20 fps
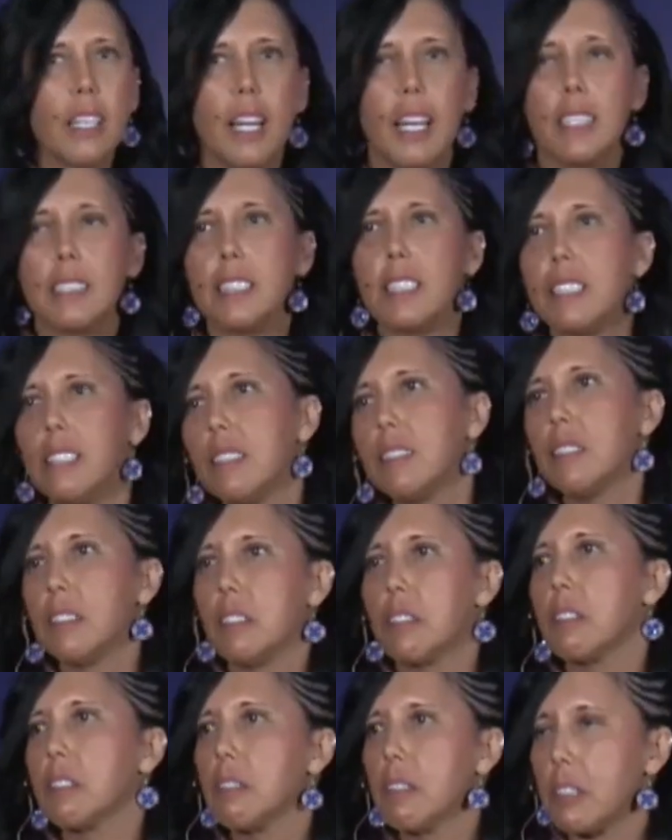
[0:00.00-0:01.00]
Any
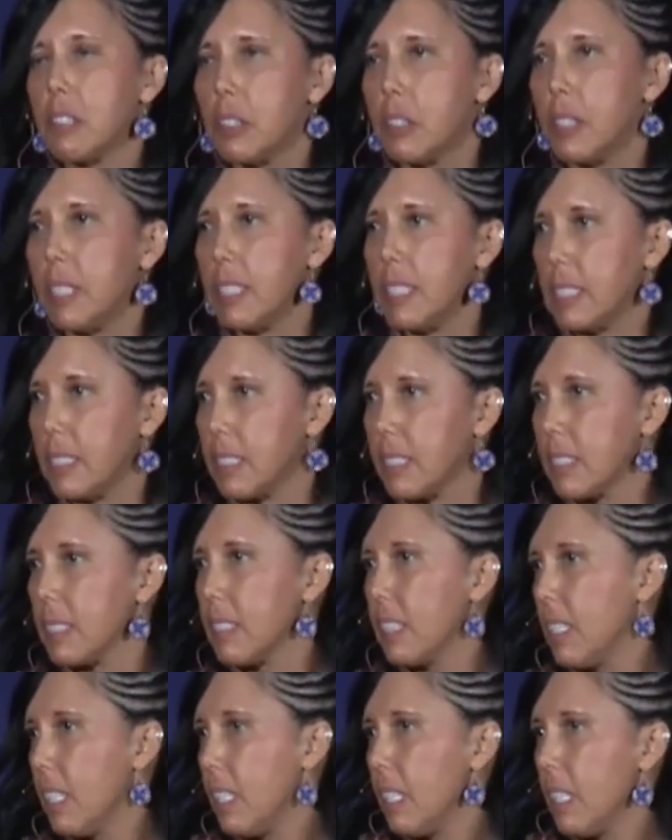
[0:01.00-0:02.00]
greetings.
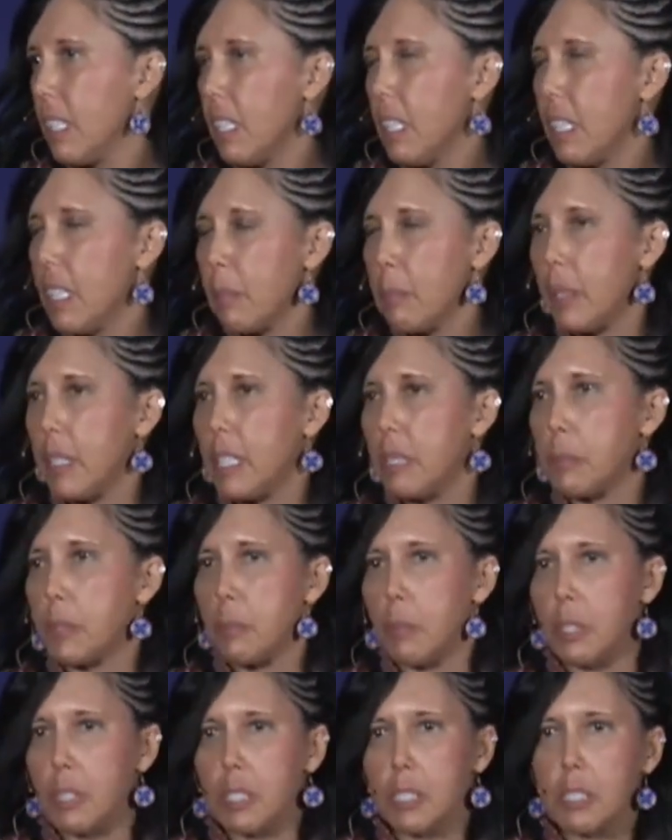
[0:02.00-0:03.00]
My name's
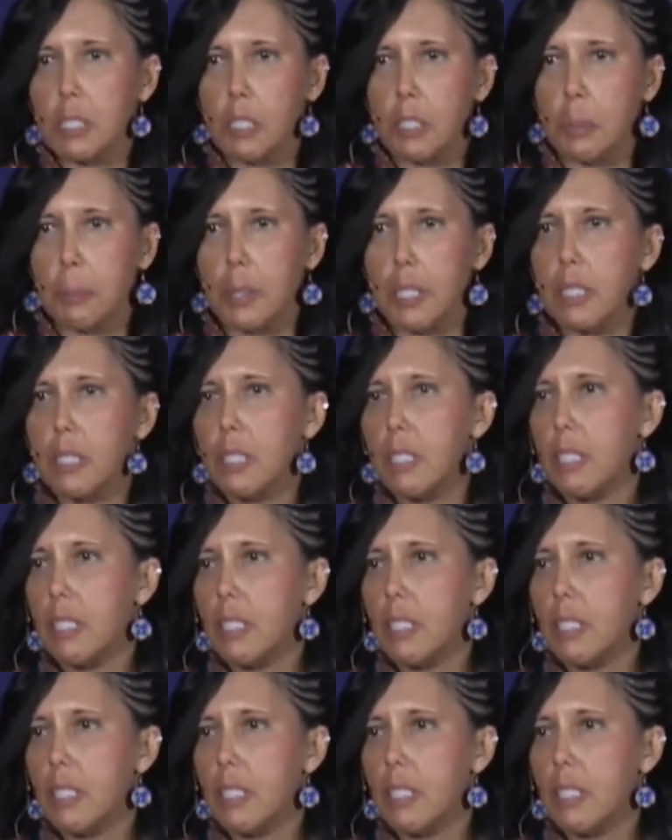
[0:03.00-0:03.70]
Morning Starbear.